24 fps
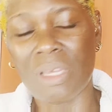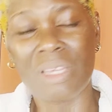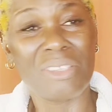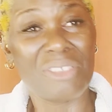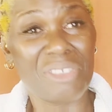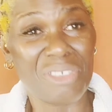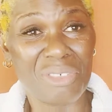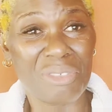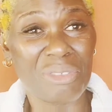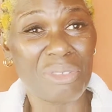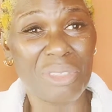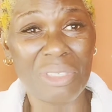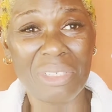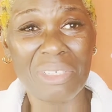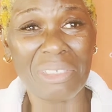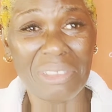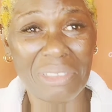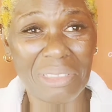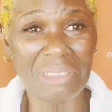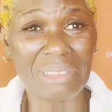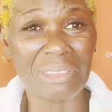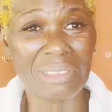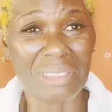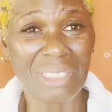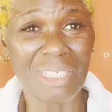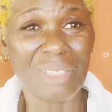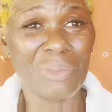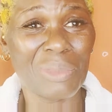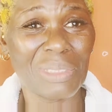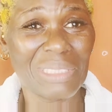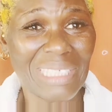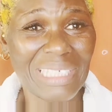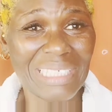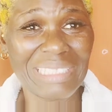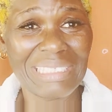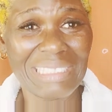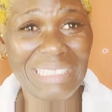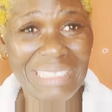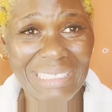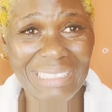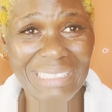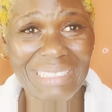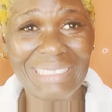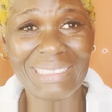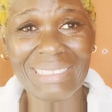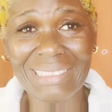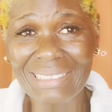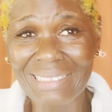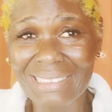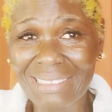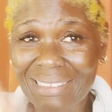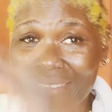and you all understand what I'm saying.